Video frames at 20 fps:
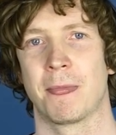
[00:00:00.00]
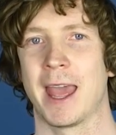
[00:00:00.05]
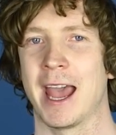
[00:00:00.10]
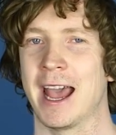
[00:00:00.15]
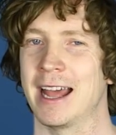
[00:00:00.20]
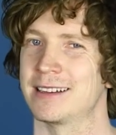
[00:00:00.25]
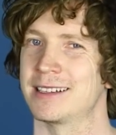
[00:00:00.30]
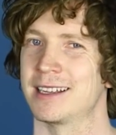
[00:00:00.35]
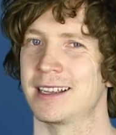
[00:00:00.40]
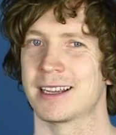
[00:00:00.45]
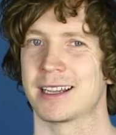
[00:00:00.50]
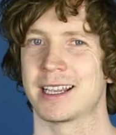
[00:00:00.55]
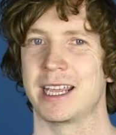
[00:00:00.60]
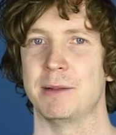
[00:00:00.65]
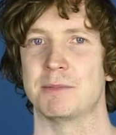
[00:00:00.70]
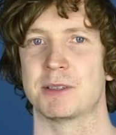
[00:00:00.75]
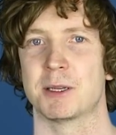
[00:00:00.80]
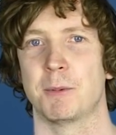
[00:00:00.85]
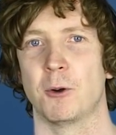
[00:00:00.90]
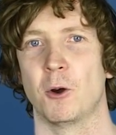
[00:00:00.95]
And
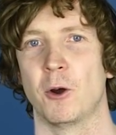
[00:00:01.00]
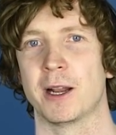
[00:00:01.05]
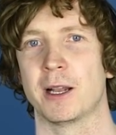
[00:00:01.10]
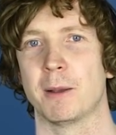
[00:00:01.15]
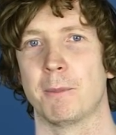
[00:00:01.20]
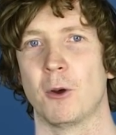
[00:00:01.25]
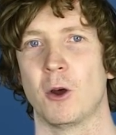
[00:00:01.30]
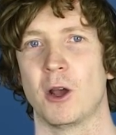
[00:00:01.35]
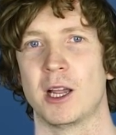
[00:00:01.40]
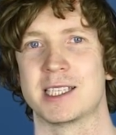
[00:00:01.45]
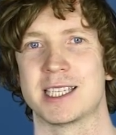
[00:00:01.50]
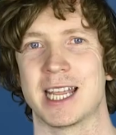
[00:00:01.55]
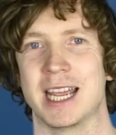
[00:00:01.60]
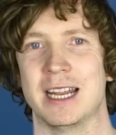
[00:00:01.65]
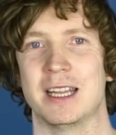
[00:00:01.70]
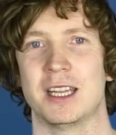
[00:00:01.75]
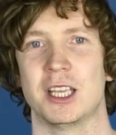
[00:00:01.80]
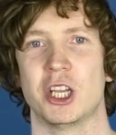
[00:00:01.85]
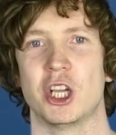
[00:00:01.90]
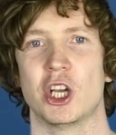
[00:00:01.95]
keep supporting the boys
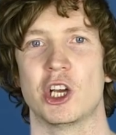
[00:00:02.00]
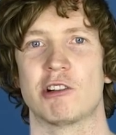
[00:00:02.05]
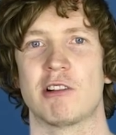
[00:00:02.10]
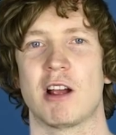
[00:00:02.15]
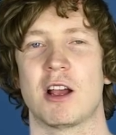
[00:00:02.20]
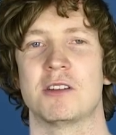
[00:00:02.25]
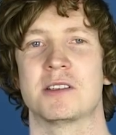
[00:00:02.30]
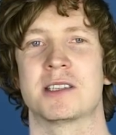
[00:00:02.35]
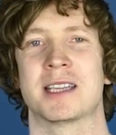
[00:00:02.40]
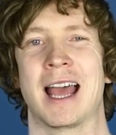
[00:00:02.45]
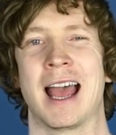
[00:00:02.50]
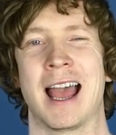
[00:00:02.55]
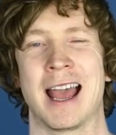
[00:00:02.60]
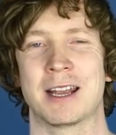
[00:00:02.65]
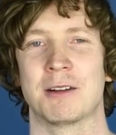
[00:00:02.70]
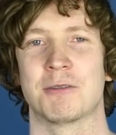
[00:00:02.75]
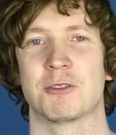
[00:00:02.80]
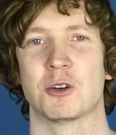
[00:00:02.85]
in the Euros and,